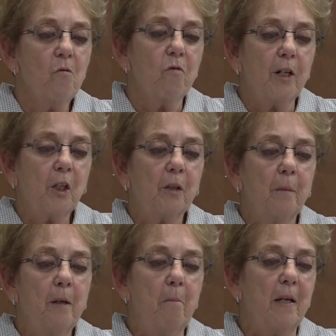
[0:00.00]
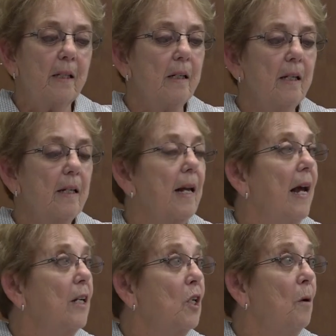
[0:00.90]
Richmond business
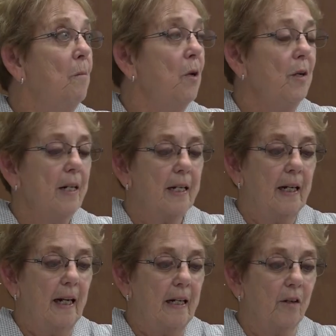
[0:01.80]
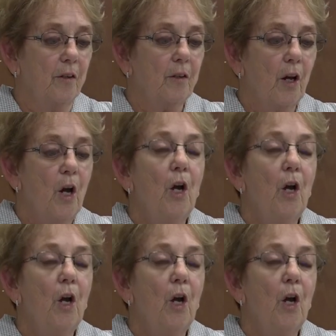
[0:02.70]
and community leaders